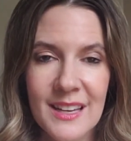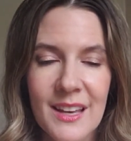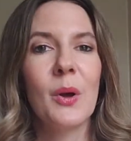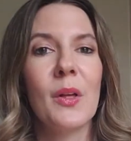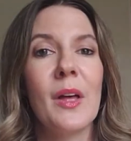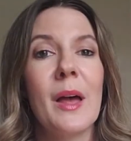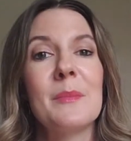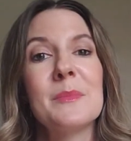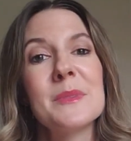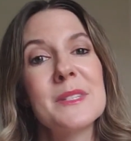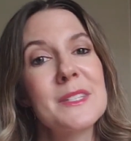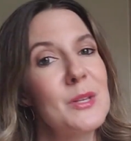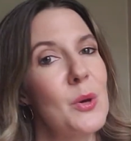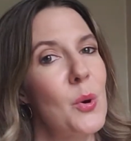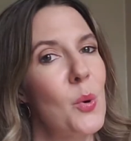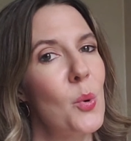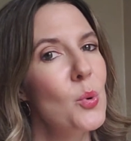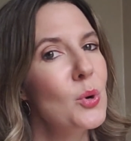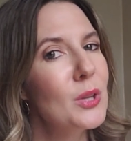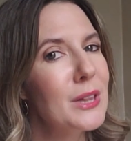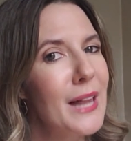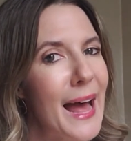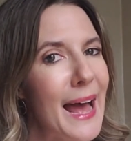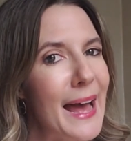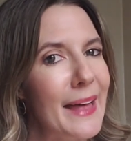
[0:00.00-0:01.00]
Well, I'm
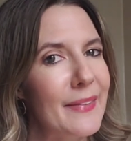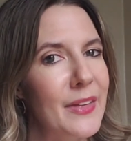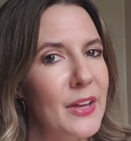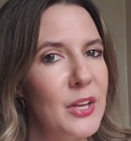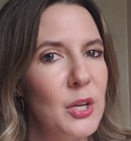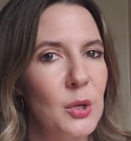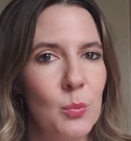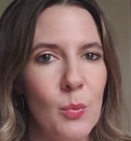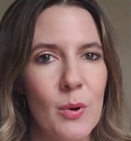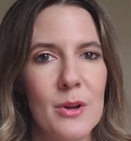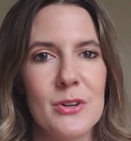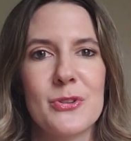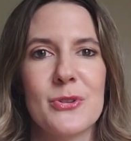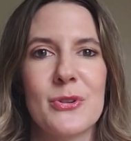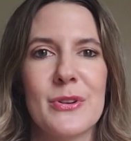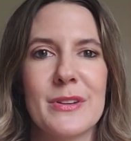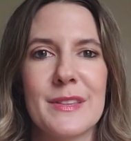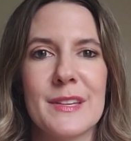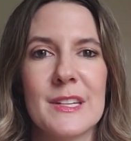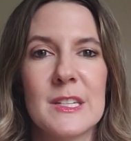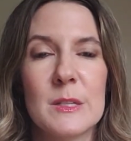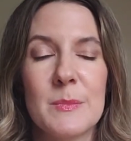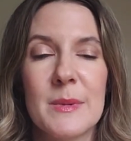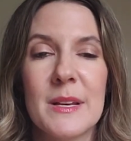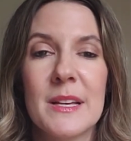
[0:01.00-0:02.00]
so glad that you're wondering
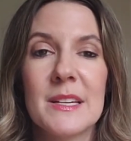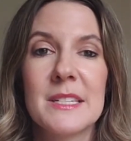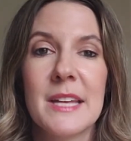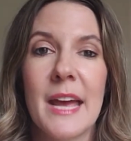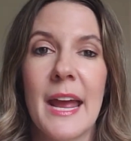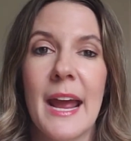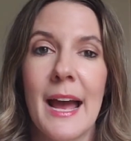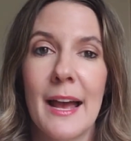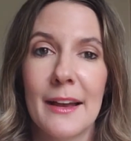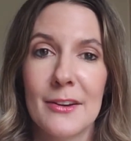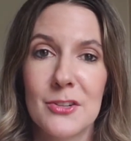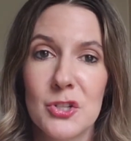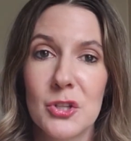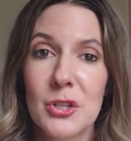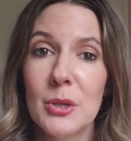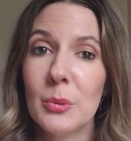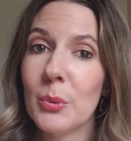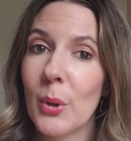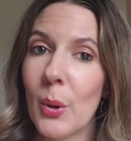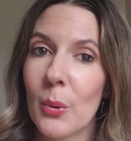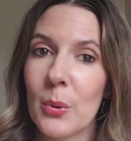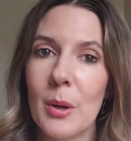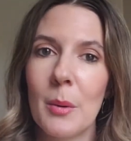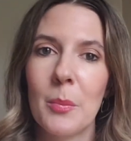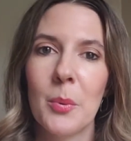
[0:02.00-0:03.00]
this because I actually
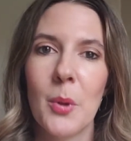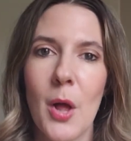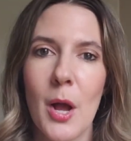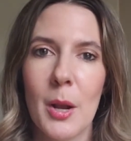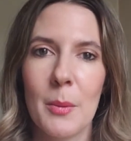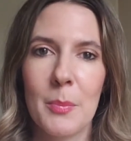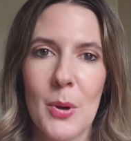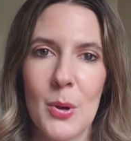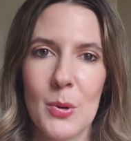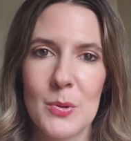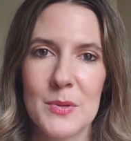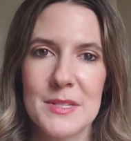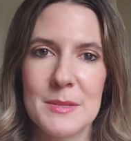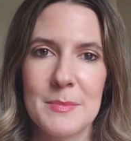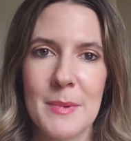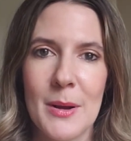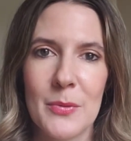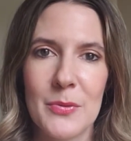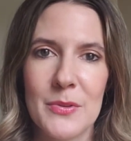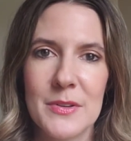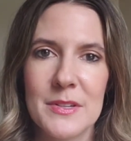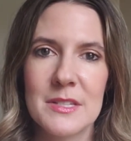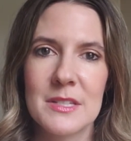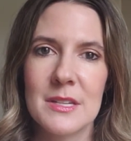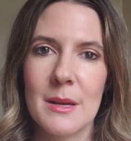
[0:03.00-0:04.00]
wrote a blog post
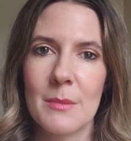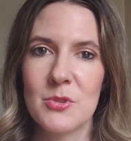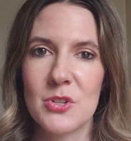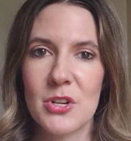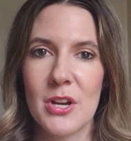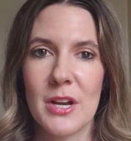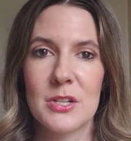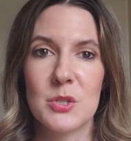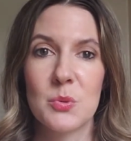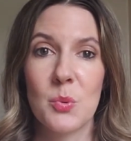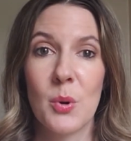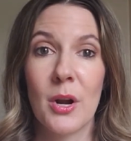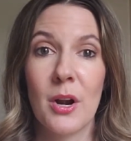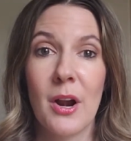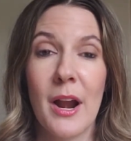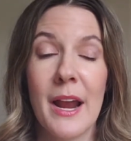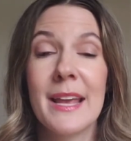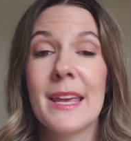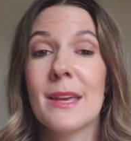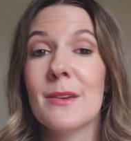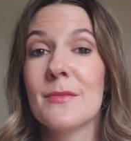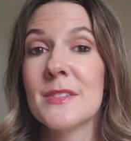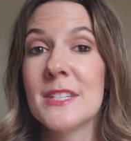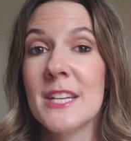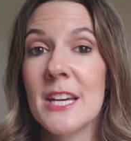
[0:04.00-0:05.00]
about this subject where I
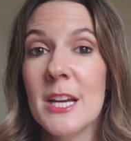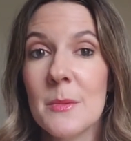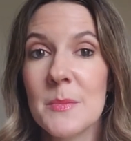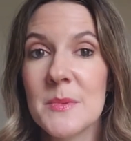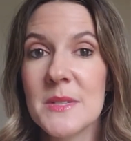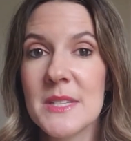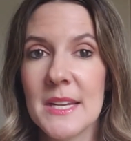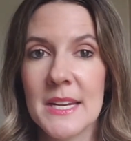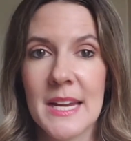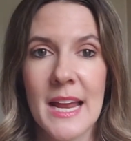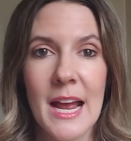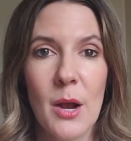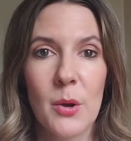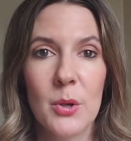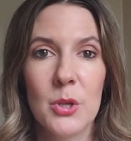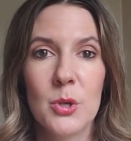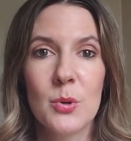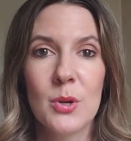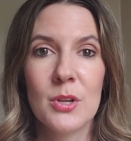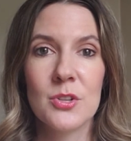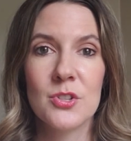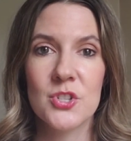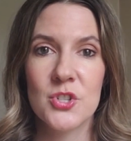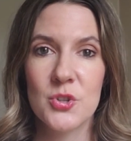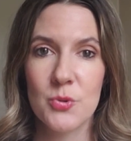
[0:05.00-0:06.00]
give tips on how you
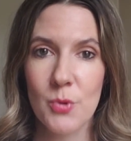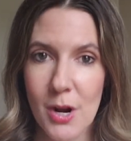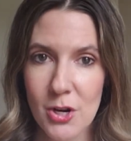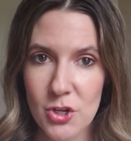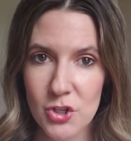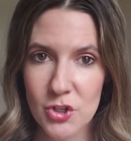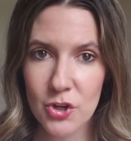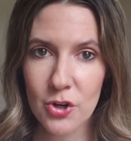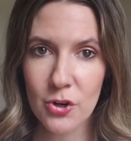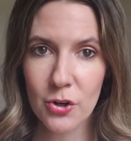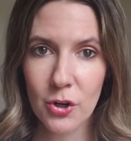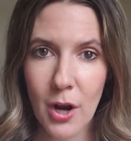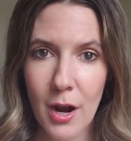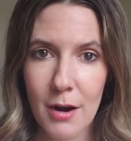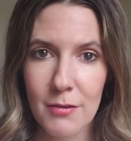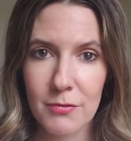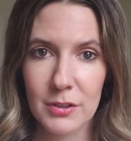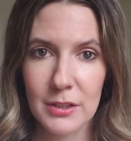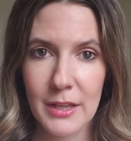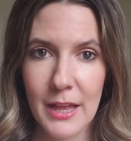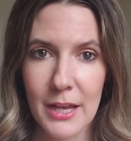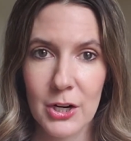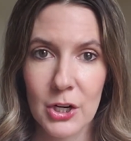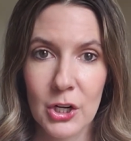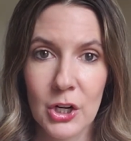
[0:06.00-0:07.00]
can structure your cover
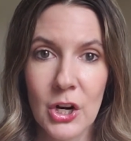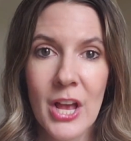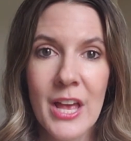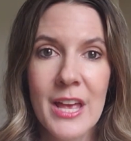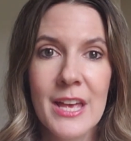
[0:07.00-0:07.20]
letter